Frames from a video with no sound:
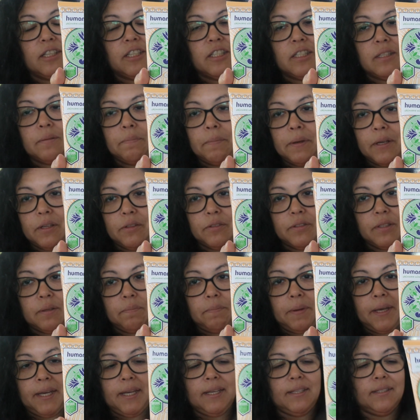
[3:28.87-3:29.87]
it smells
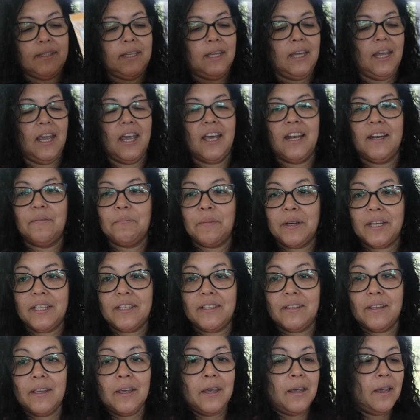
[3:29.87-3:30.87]
amazing and
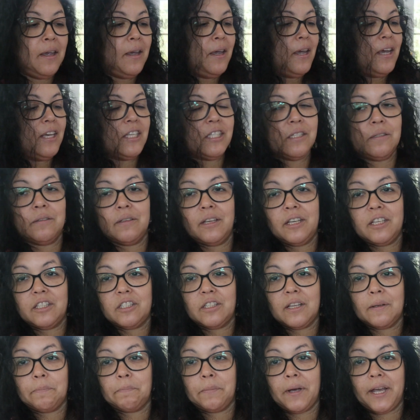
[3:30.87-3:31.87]
my
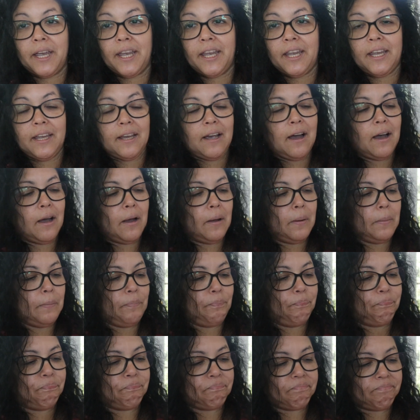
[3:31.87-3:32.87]
is my
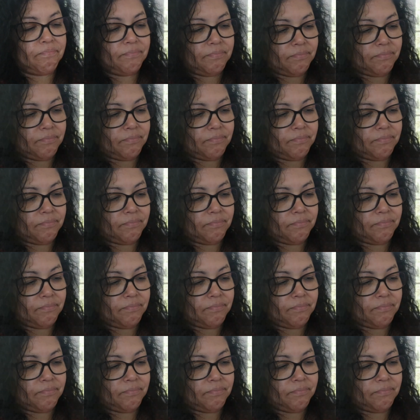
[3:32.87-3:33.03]
um